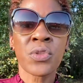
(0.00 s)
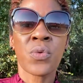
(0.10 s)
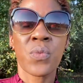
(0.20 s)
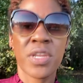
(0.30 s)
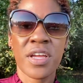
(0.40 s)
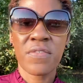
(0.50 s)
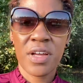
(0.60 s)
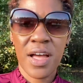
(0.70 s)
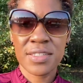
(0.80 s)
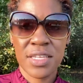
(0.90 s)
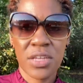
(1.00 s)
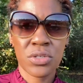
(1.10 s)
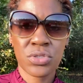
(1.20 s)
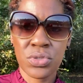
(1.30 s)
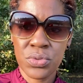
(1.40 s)
Whenever God
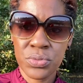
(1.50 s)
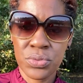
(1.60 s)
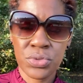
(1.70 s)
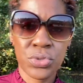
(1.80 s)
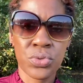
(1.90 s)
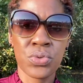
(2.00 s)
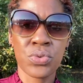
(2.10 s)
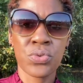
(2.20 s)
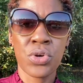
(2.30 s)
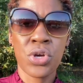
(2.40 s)
tells you to